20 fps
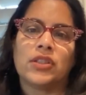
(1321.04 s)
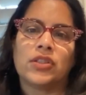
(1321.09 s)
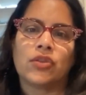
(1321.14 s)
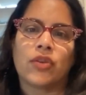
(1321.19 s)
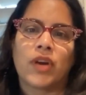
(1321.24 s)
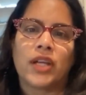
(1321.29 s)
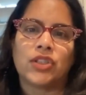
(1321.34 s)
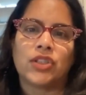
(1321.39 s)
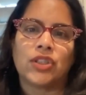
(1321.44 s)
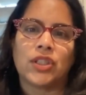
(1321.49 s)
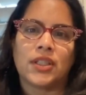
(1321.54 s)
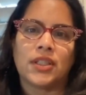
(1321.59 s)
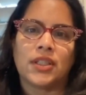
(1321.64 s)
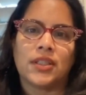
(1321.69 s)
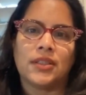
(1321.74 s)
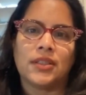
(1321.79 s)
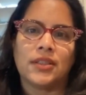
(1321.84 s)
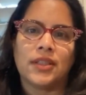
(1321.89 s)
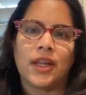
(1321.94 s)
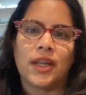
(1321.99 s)

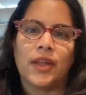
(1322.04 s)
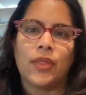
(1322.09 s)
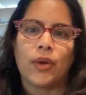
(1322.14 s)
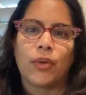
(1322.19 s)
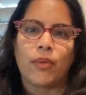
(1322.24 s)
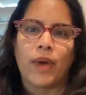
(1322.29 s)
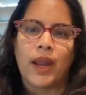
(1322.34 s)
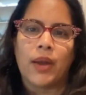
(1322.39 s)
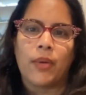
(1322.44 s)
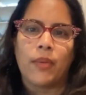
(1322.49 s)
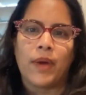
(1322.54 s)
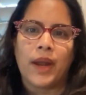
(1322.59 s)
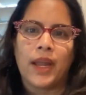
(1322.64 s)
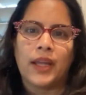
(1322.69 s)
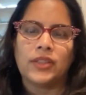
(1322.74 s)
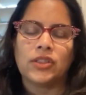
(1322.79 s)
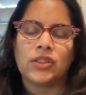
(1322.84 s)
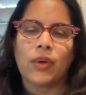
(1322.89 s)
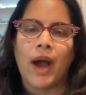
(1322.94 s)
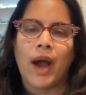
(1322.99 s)
discretion in the right
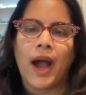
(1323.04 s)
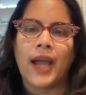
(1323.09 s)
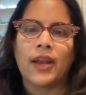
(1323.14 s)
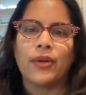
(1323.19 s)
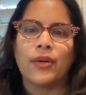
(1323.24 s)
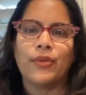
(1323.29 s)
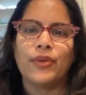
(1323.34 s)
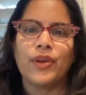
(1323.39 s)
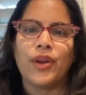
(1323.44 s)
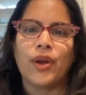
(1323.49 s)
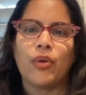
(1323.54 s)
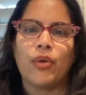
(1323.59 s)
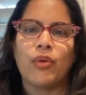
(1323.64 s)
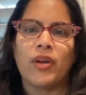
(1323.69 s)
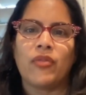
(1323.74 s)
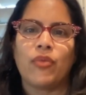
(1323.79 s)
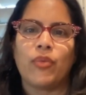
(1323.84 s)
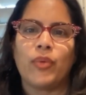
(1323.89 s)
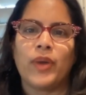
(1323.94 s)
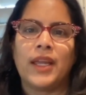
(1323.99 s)
way. So I don't know
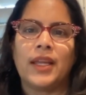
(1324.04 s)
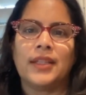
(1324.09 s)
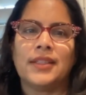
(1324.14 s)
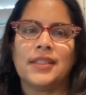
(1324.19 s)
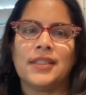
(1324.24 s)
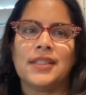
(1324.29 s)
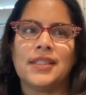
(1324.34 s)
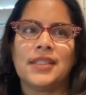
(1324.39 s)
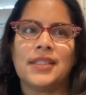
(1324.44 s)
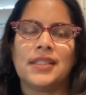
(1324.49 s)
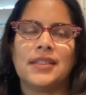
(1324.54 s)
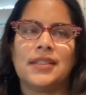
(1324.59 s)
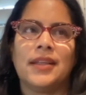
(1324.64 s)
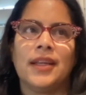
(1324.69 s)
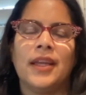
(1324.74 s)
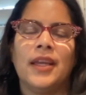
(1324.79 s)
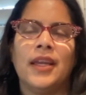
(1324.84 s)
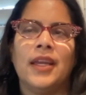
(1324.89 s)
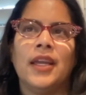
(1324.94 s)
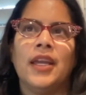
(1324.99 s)
if we
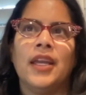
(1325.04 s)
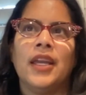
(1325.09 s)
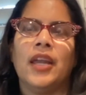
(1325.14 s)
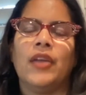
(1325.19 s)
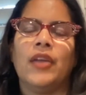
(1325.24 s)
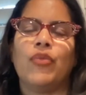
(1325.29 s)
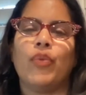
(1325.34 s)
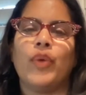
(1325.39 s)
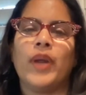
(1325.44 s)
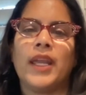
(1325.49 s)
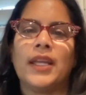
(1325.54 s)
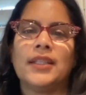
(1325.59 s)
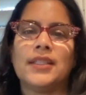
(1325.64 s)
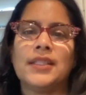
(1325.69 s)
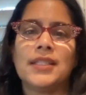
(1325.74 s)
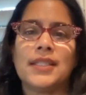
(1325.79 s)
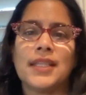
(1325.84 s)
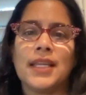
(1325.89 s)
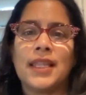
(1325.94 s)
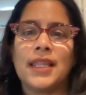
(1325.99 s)
can
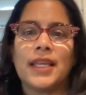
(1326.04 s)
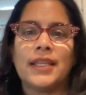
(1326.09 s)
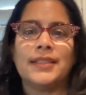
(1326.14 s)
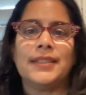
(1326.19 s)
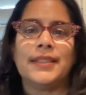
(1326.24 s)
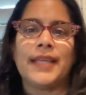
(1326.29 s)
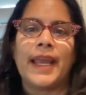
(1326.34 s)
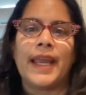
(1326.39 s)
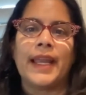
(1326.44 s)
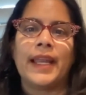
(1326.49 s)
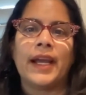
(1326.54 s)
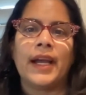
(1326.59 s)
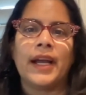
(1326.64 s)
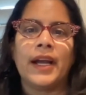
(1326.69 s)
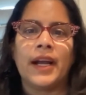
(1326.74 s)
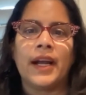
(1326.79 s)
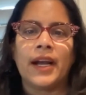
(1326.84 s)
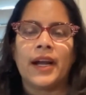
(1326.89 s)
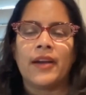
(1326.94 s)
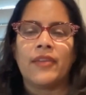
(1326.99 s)
see the
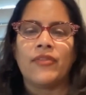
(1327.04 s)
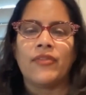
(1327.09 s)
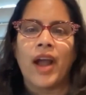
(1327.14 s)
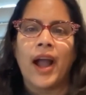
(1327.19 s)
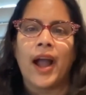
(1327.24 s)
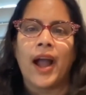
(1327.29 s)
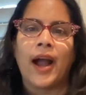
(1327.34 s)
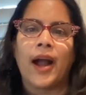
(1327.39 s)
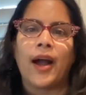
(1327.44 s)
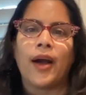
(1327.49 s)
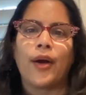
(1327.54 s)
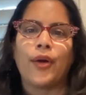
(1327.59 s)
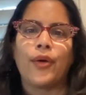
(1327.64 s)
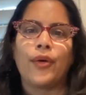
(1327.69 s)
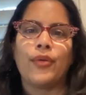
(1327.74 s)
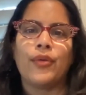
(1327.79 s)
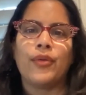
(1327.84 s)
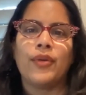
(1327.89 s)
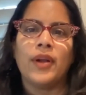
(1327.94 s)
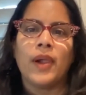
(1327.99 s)
data of
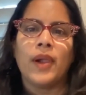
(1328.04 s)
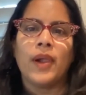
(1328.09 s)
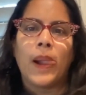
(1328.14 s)
how